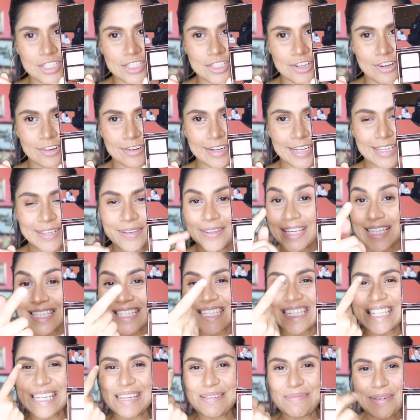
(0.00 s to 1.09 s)
Sorry, you can
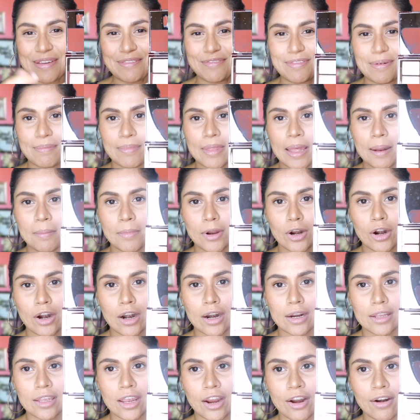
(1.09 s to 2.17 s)
see me from that
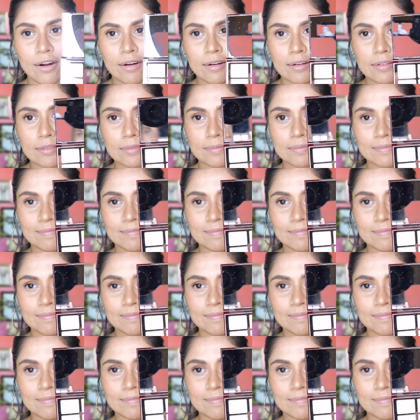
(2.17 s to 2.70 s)
mirror there.